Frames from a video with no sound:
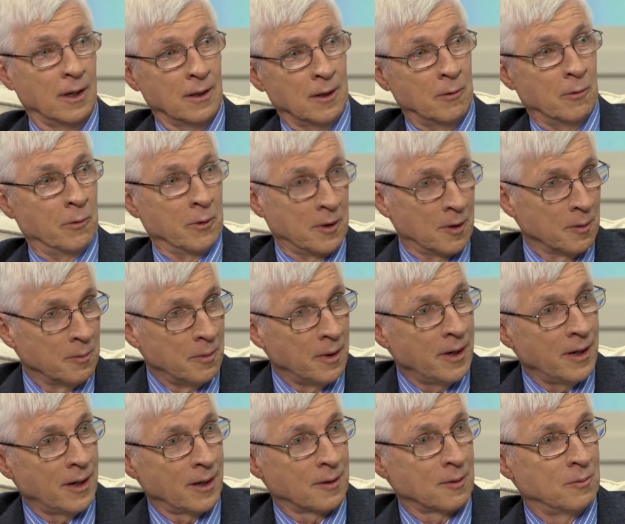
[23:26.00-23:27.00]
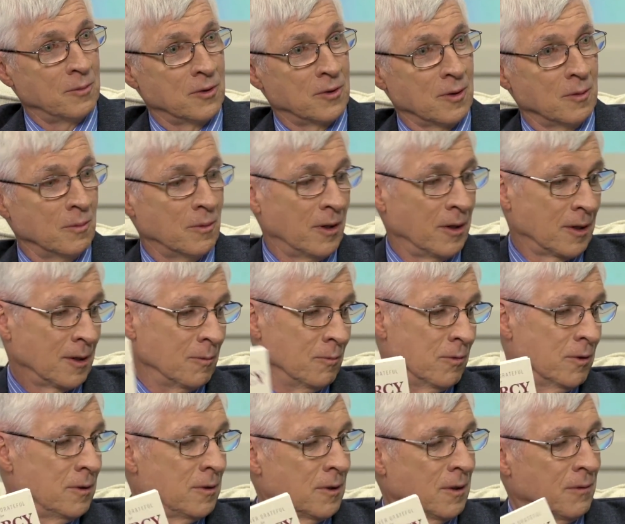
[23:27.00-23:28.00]
And then when we come back, Bishop Mike, I'm
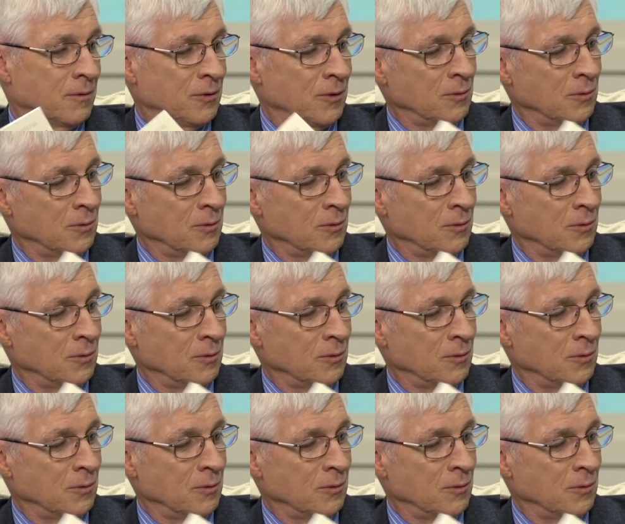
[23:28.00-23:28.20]
wondering if